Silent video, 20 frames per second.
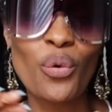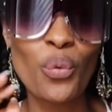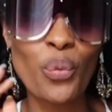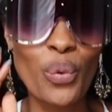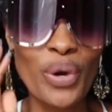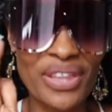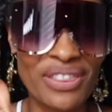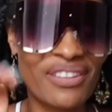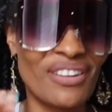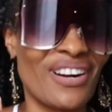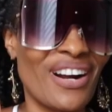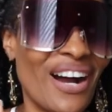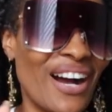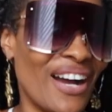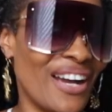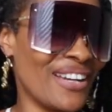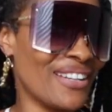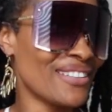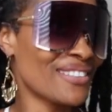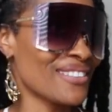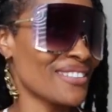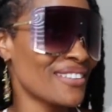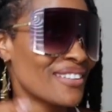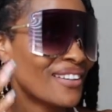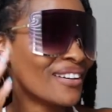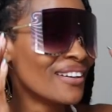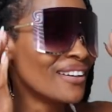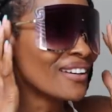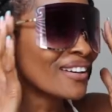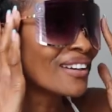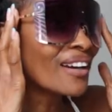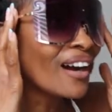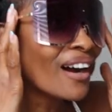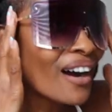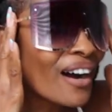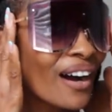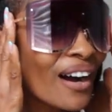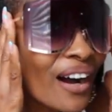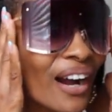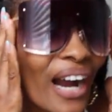with your eyes.
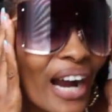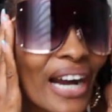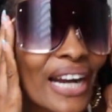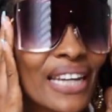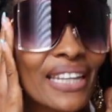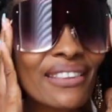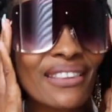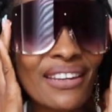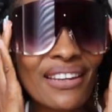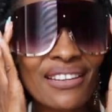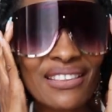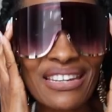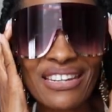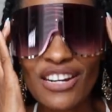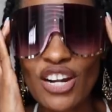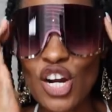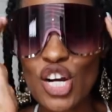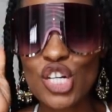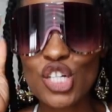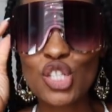I think they are